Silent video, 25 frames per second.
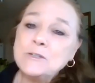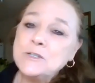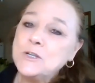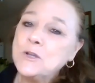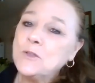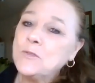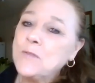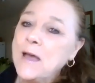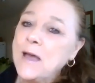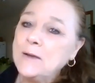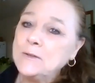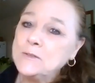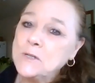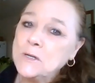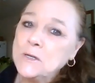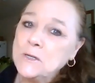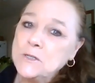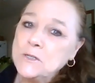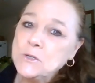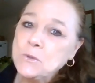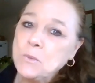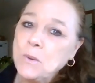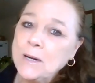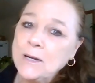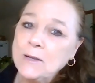Now,
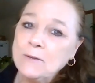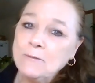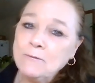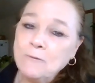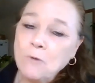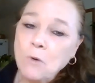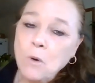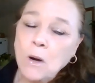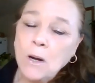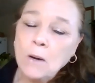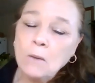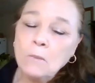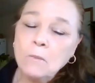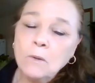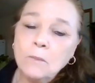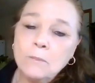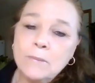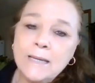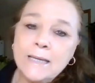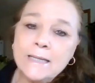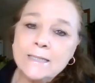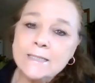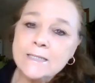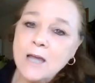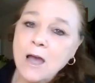2024
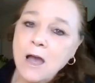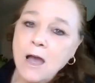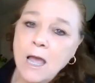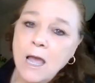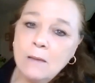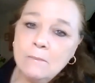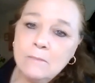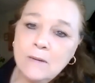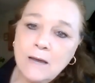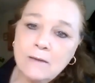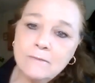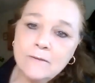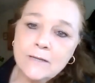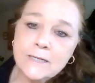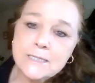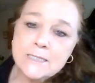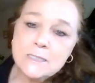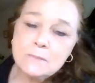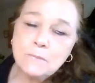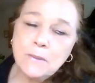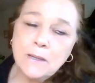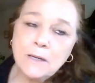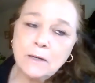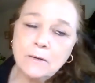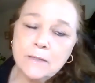will be a time of
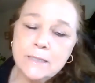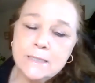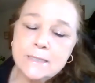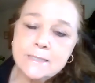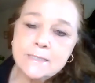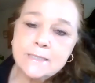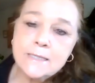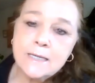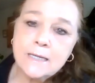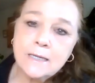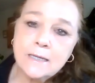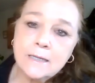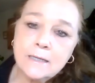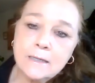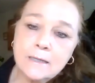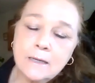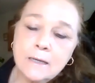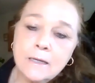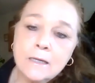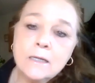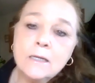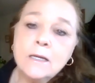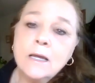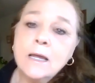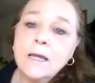
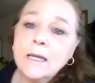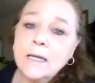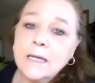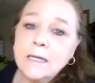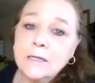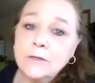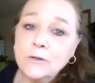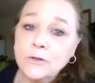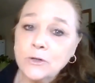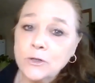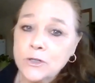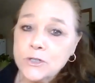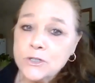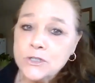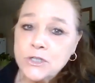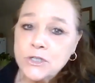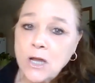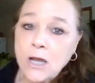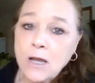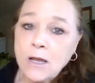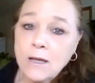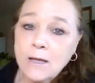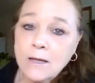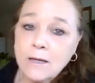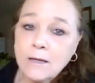experiencing
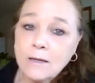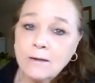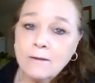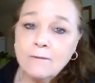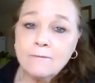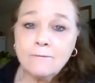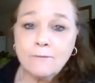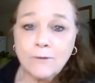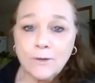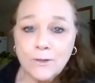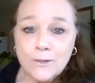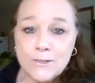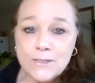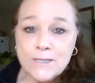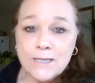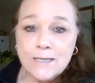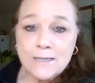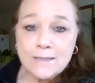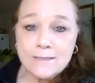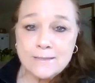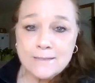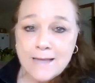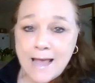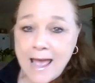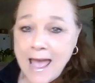inertia
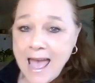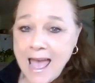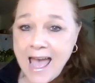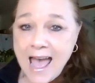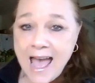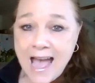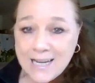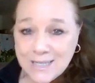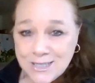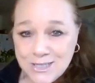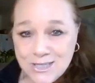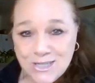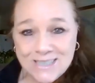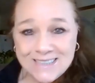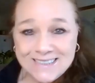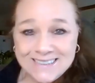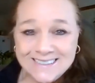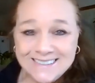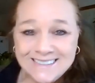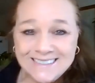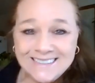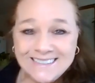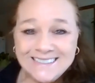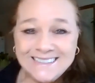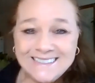versus
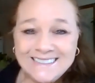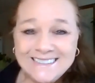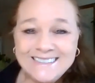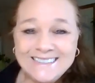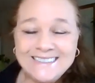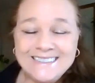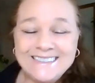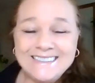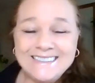action.